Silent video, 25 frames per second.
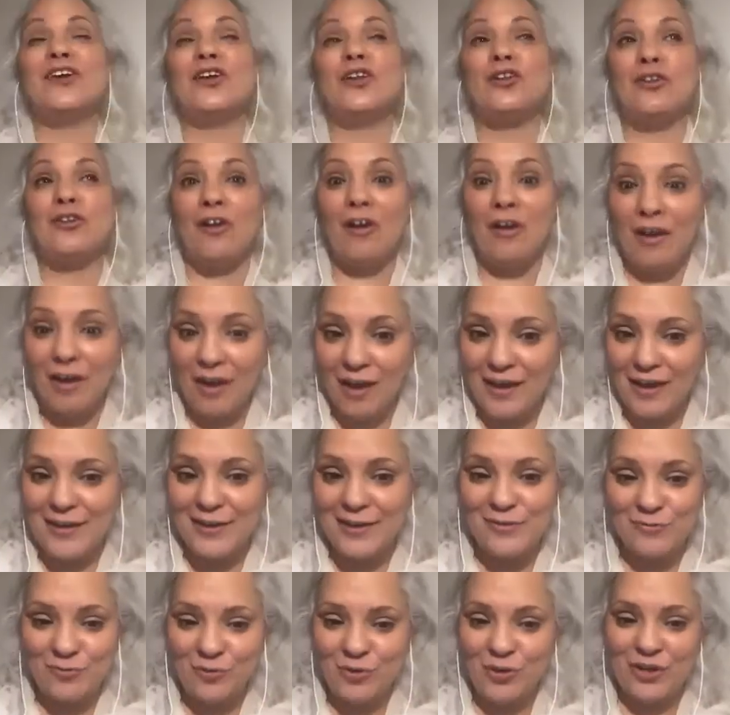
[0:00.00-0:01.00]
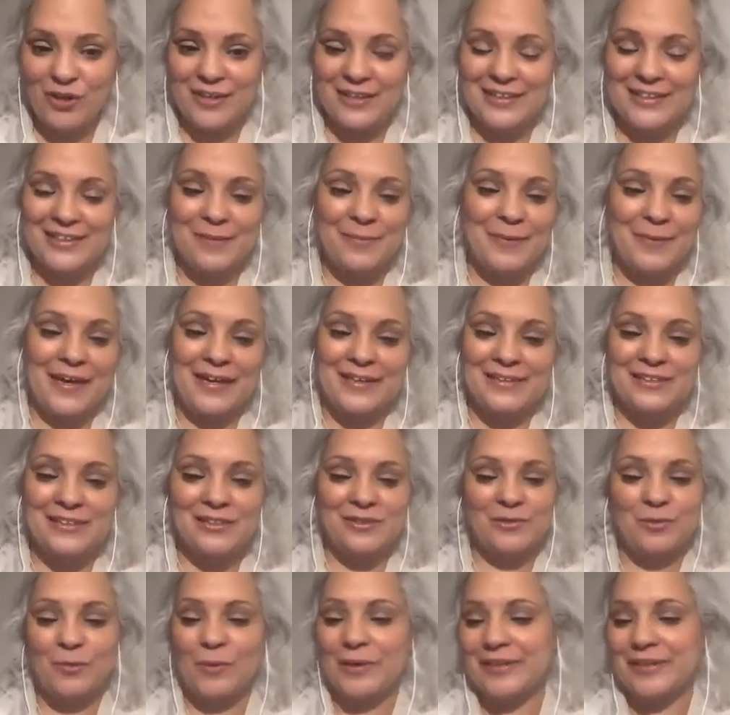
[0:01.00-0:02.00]
a lot of work in the past
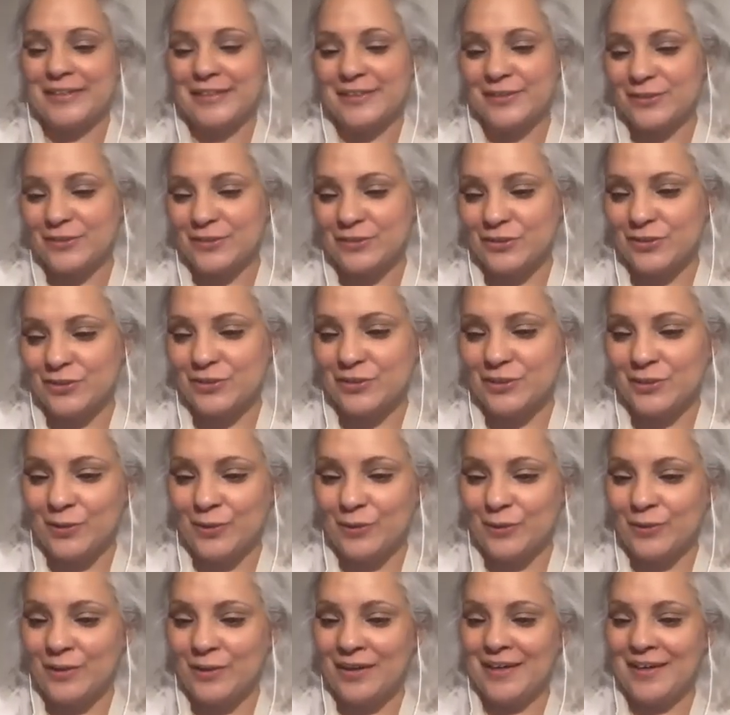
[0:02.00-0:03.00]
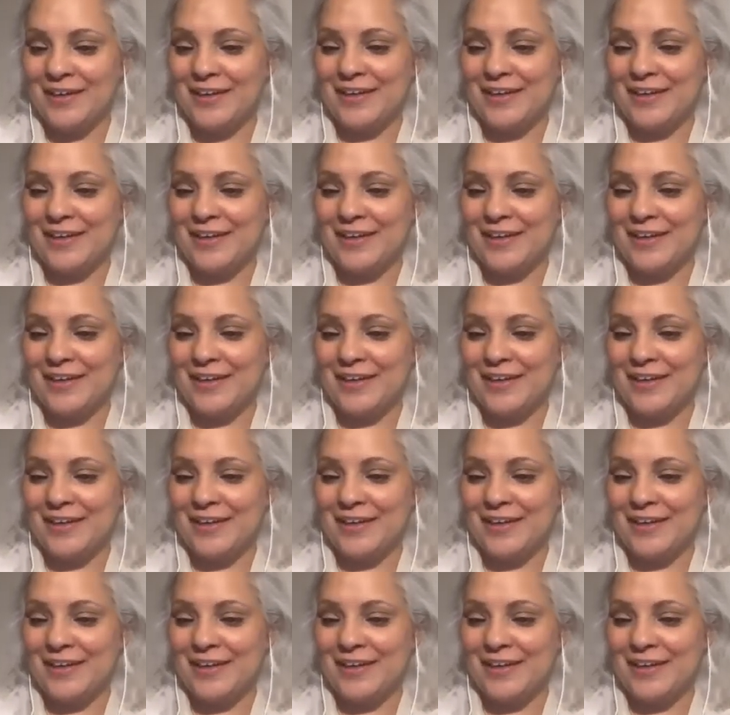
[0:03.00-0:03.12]
20 years or so.